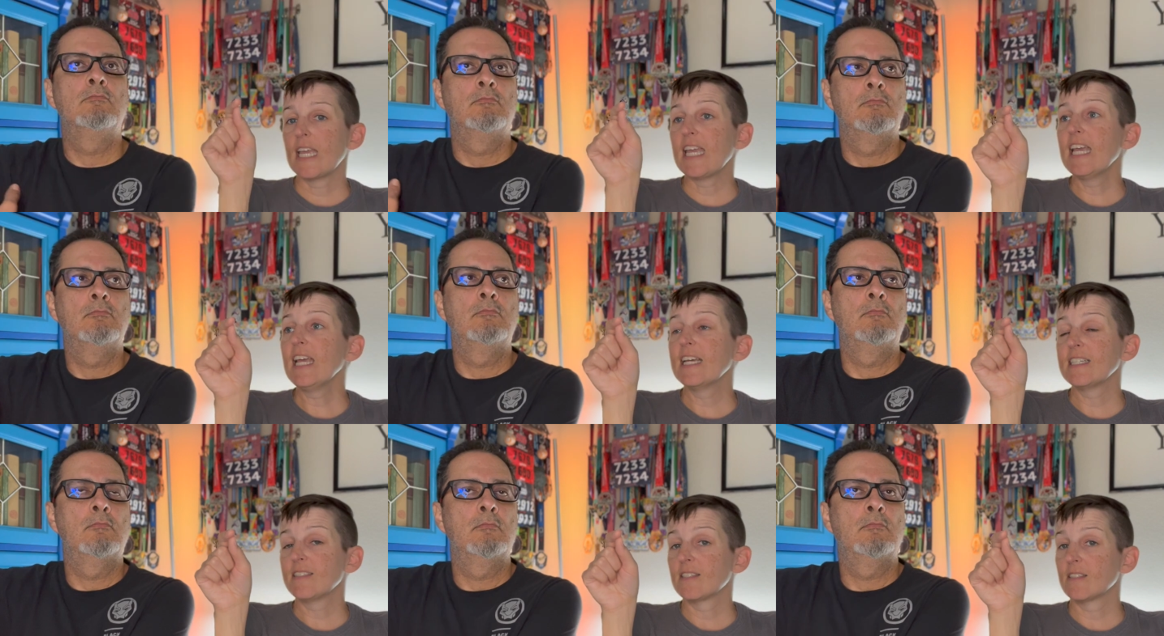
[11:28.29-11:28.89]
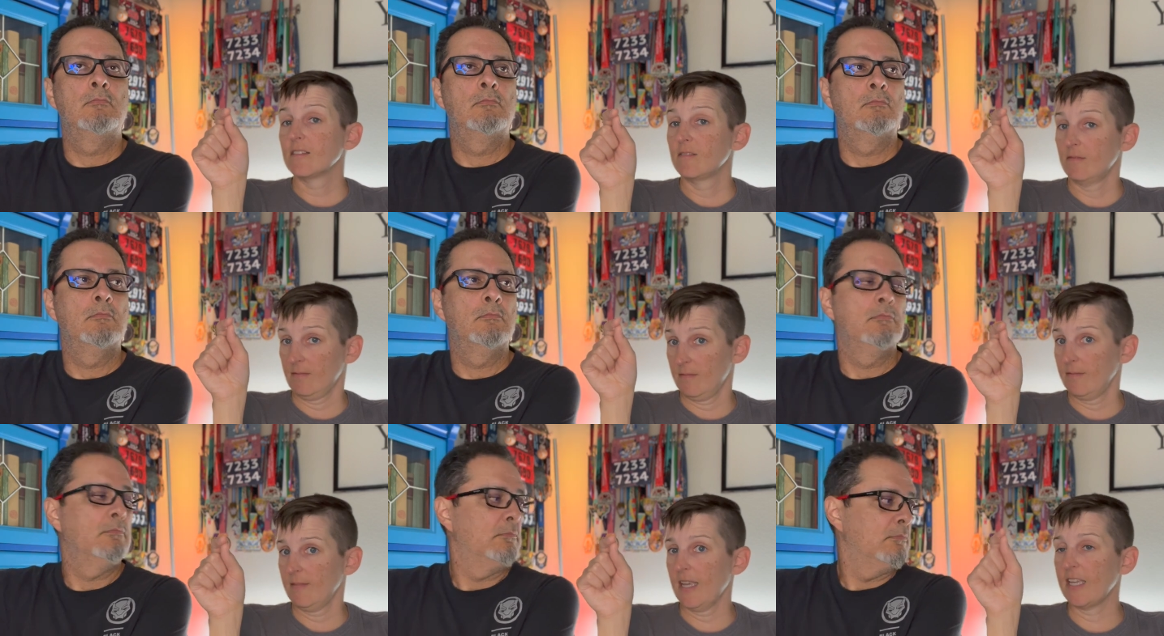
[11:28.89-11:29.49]
Speaker 1: It,
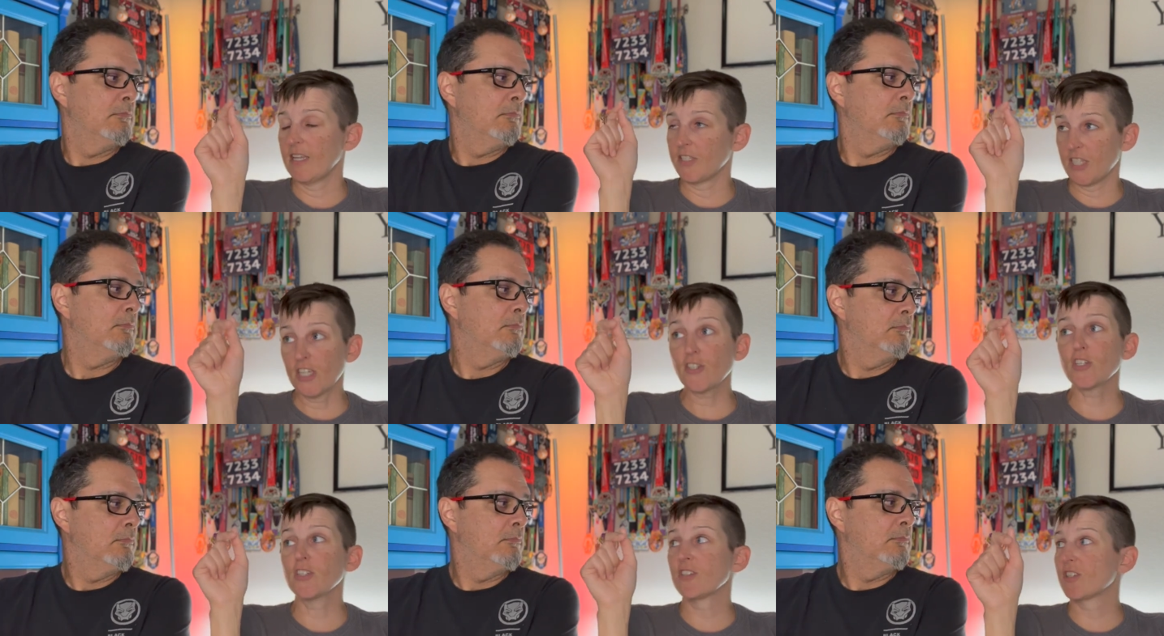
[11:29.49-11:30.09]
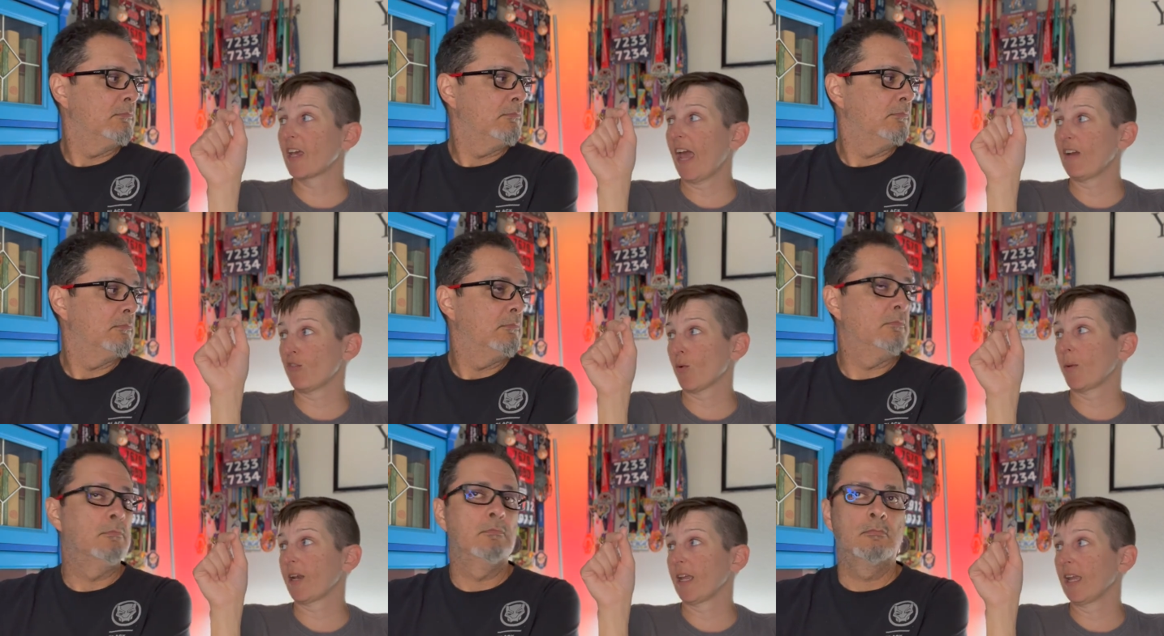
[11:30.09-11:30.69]
in addition to
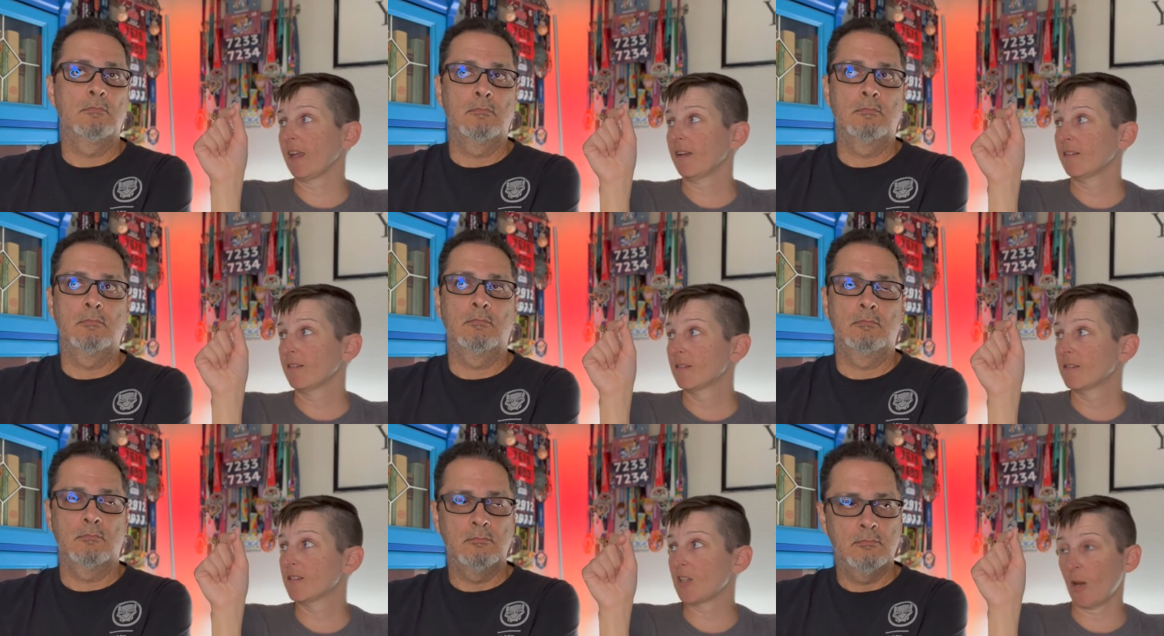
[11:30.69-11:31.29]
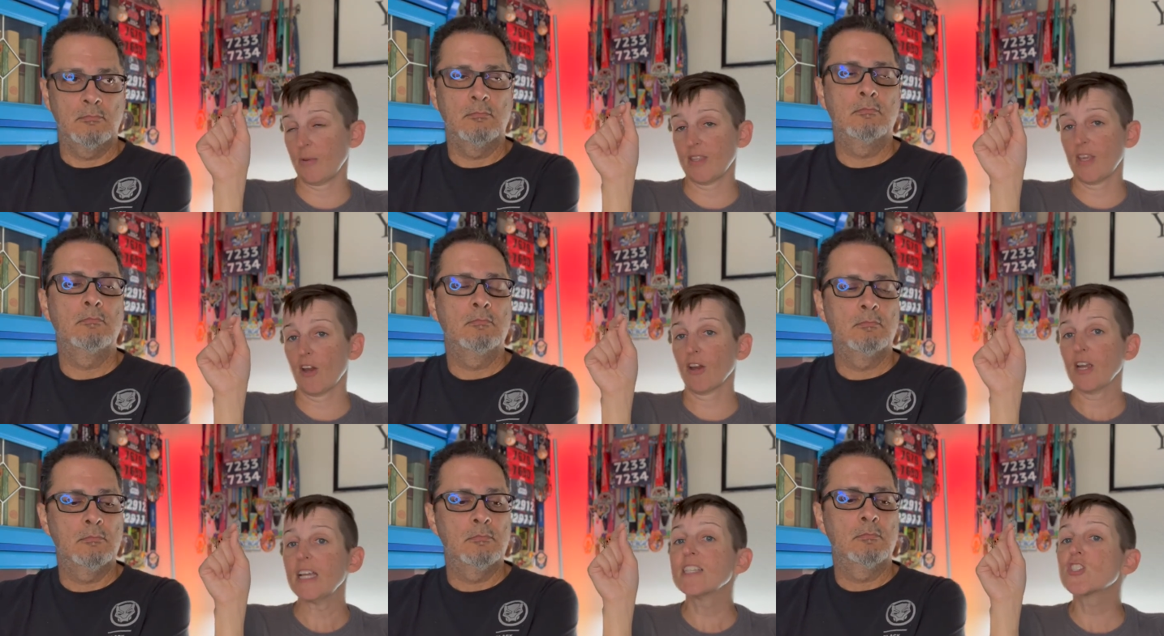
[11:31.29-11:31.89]
everybody stopping
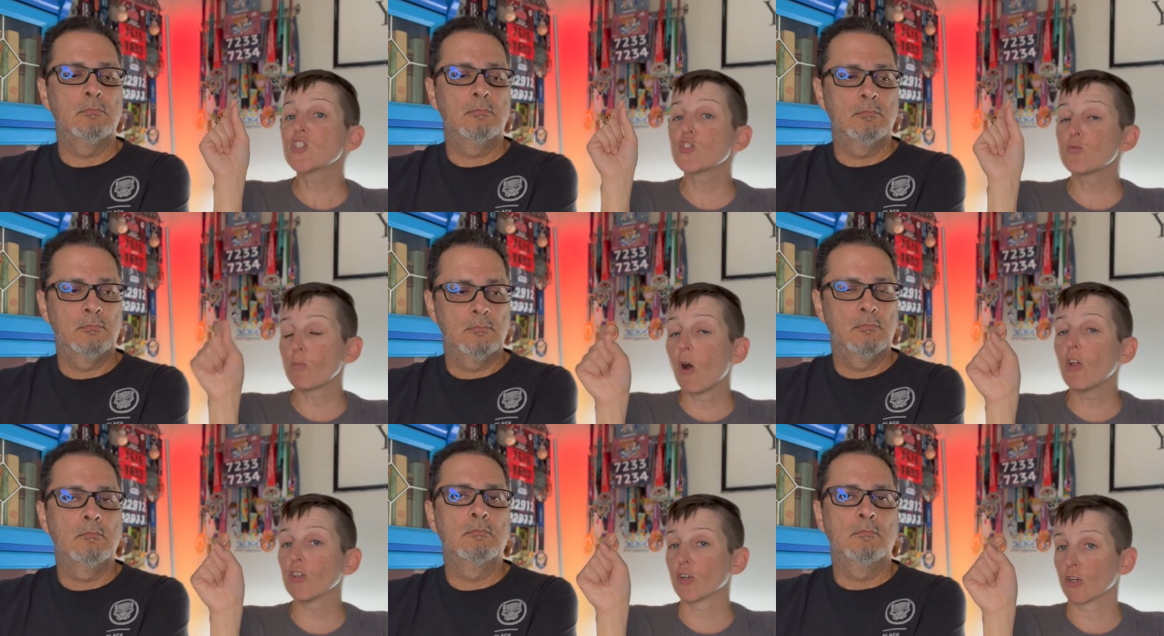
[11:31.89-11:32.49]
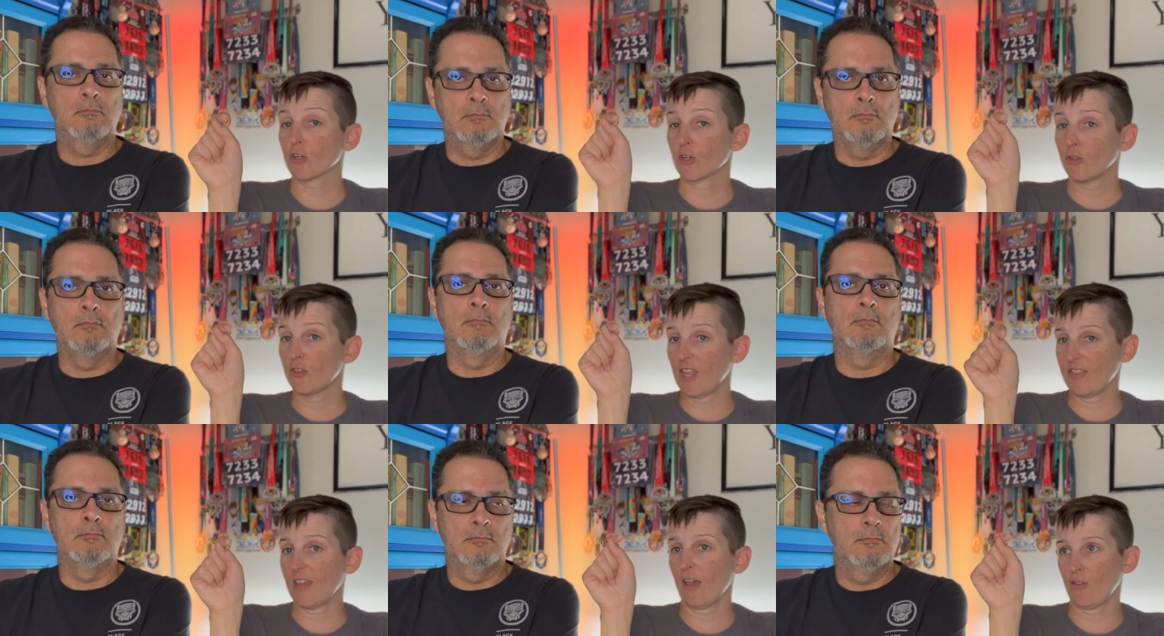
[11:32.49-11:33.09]
there, is smaller
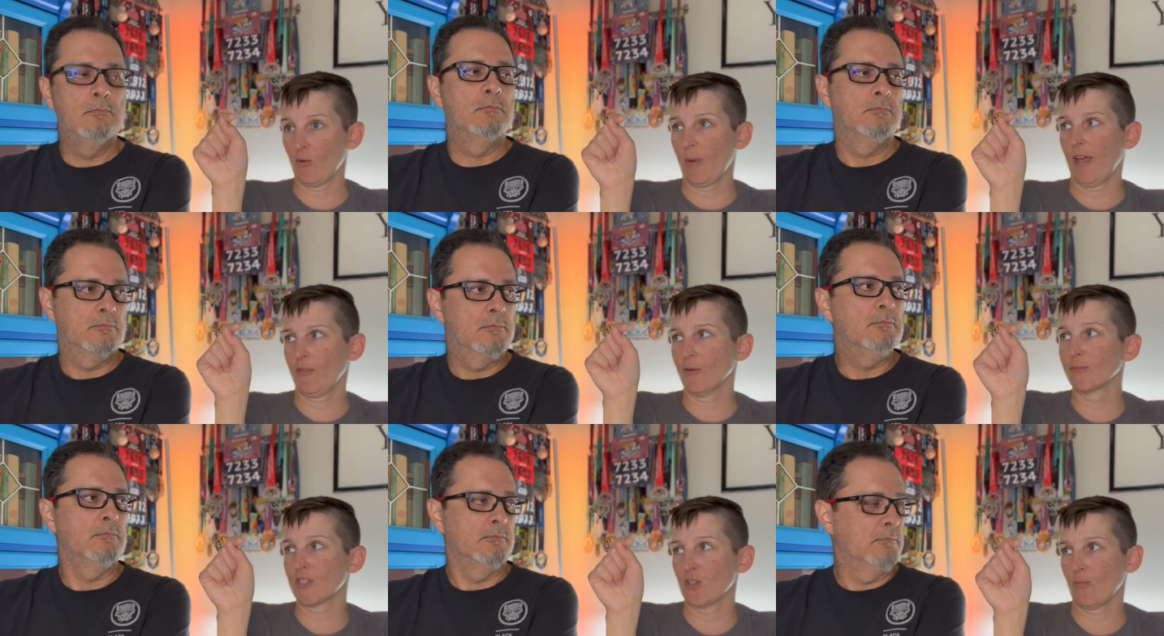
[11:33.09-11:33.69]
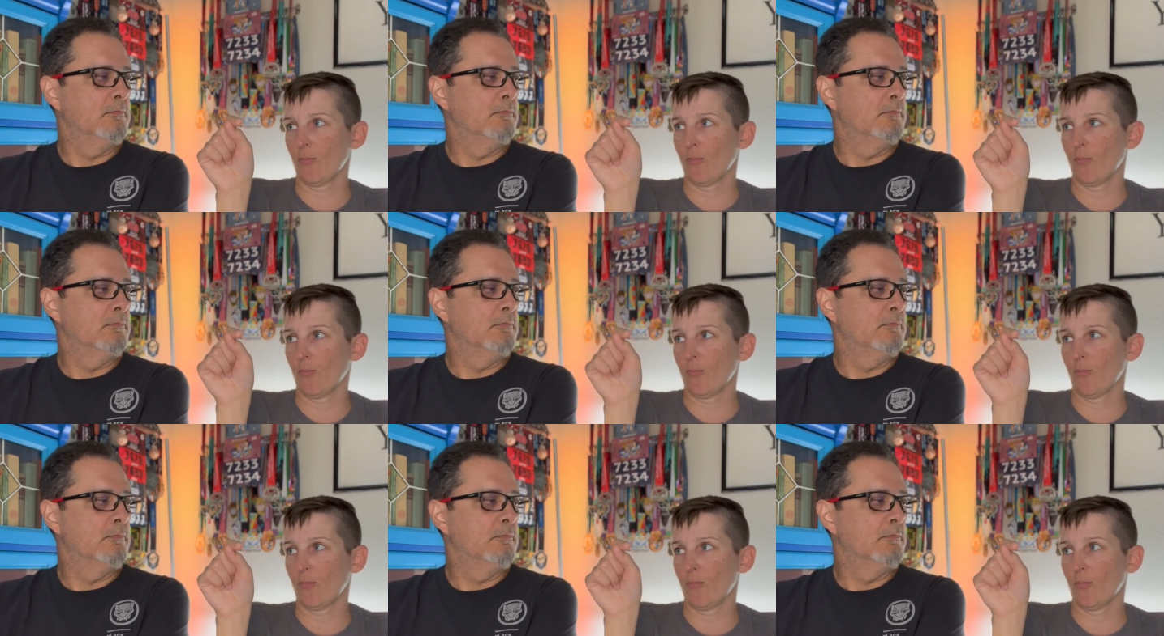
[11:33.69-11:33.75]
than the other bathrooms in the